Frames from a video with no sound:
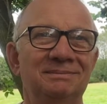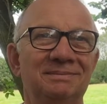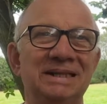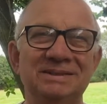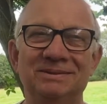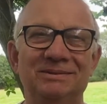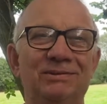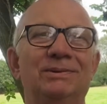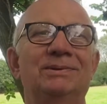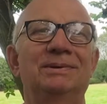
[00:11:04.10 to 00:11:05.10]
He's on the
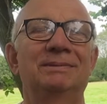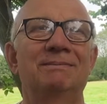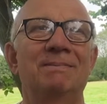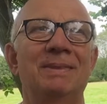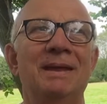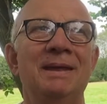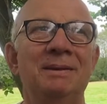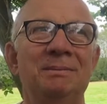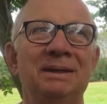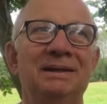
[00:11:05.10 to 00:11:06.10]
floor.
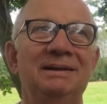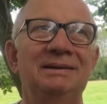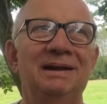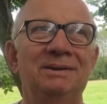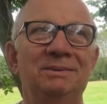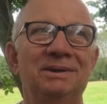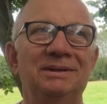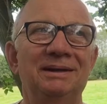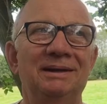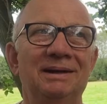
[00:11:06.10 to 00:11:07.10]
But I tell you one
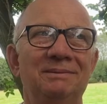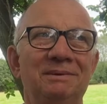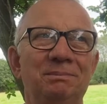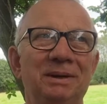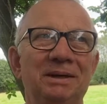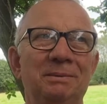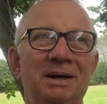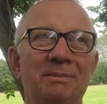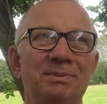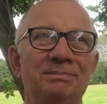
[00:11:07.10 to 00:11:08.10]
thing, I will pick him
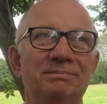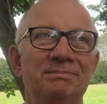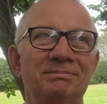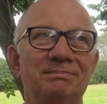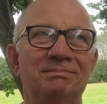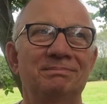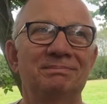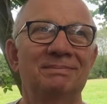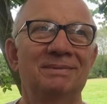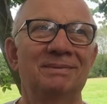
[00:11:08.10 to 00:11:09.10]
up.
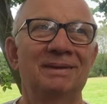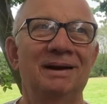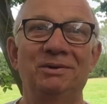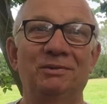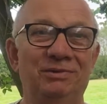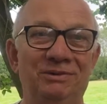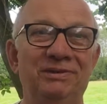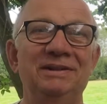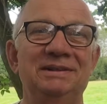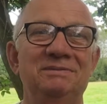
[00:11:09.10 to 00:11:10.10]
I know for a
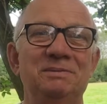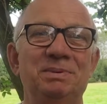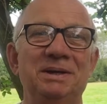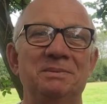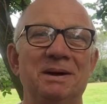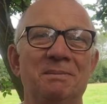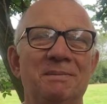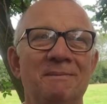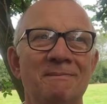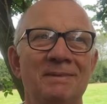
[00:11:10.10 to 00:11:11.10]
fact I will pick him up.
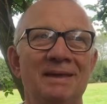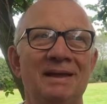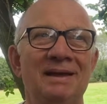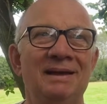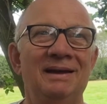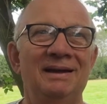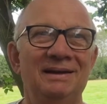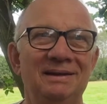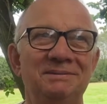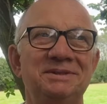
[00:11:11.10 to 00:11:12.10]
And
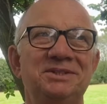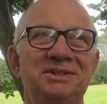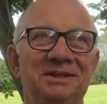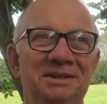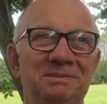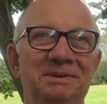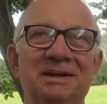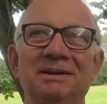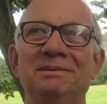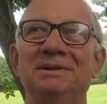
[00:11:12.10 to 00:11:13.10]
I will shake him and
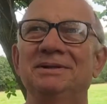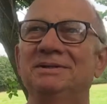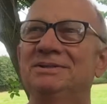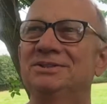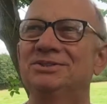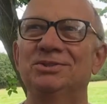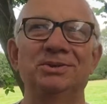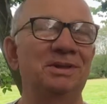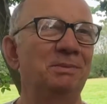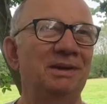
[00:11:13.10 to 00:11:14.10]
I will
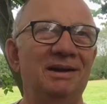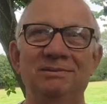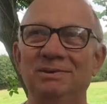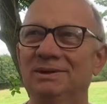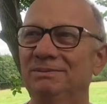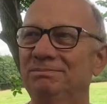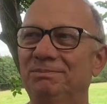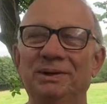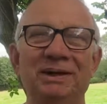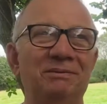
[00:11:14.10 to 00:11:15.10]
stir him and I will
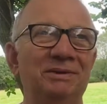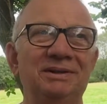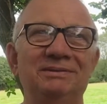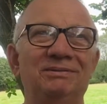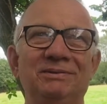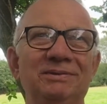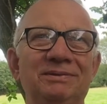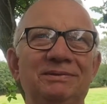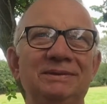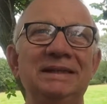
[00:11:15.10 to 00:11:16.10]
whatever
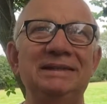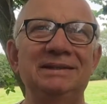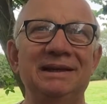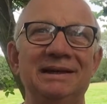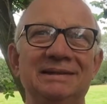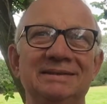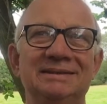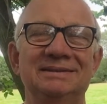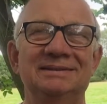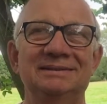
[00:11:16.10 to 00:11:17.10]
it takes.